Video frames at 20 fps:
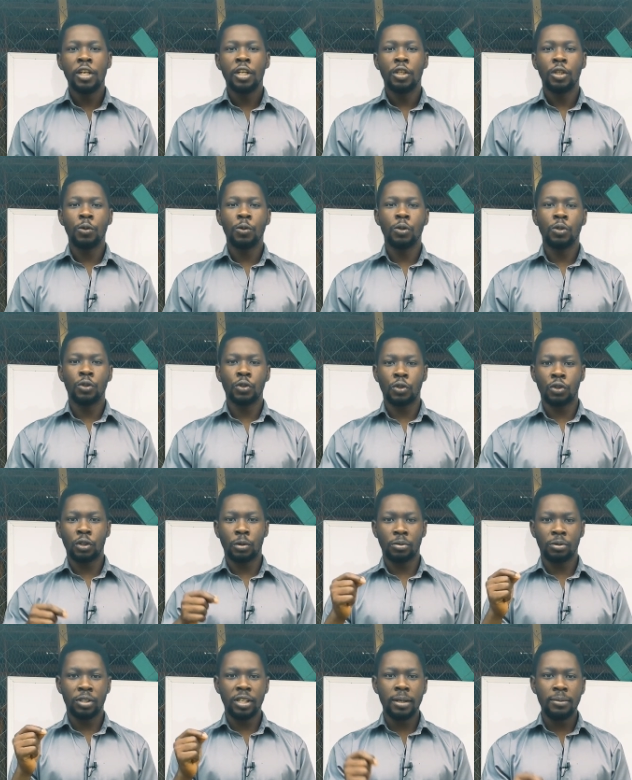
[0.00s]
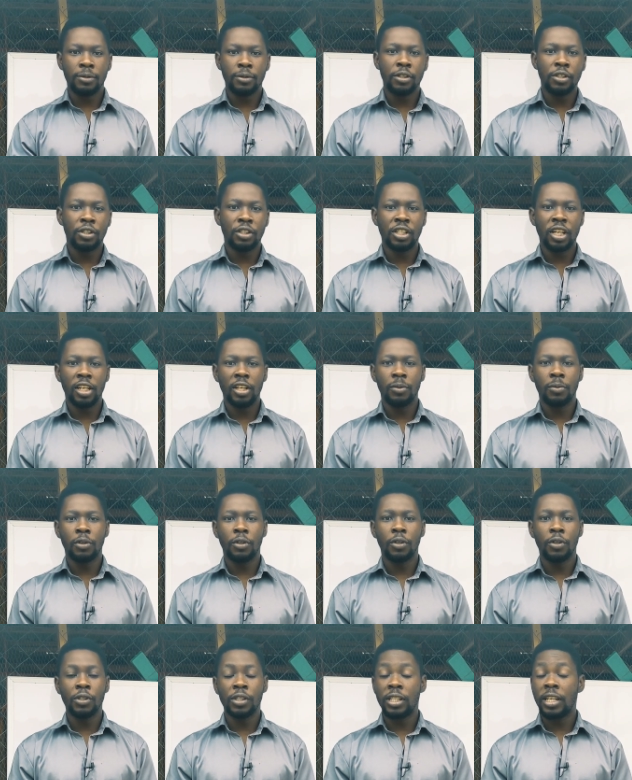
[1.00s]
you want to subscribe to this channel,
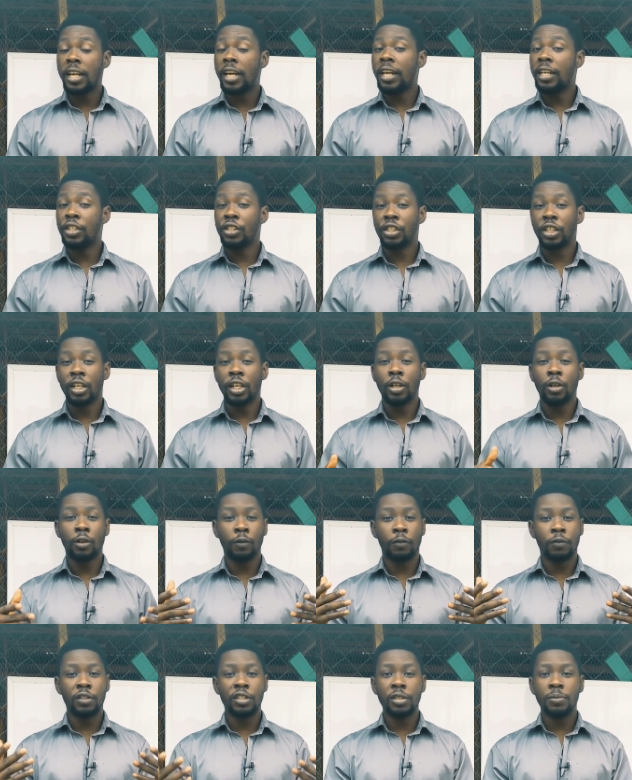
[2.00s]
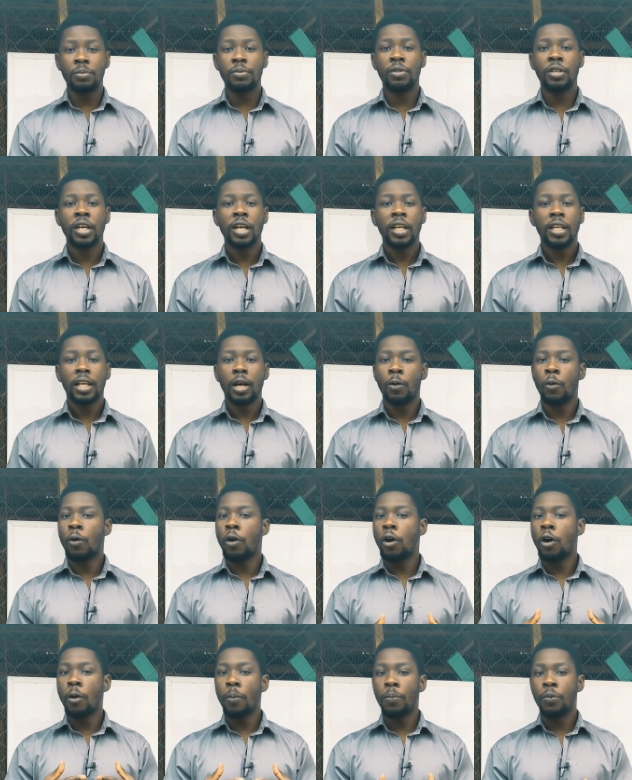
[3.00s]
because here I share a lot of tips that
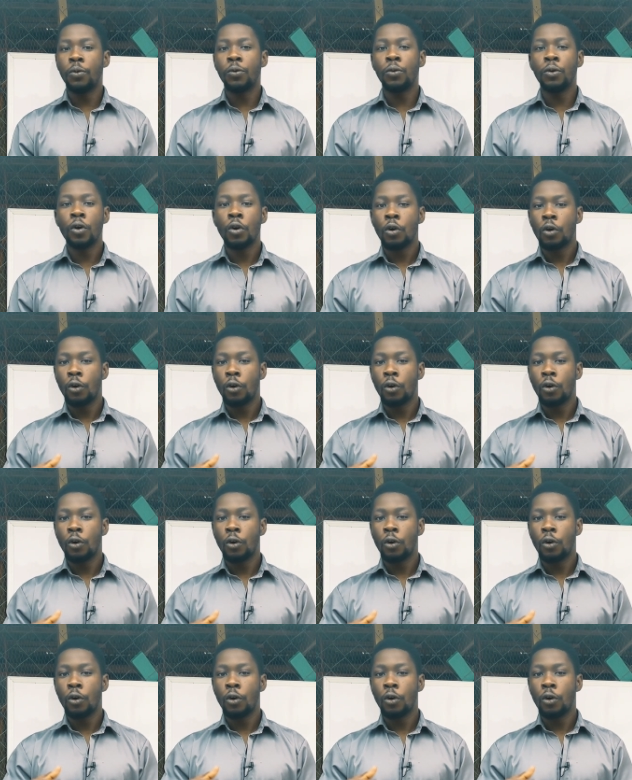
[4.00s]
will help you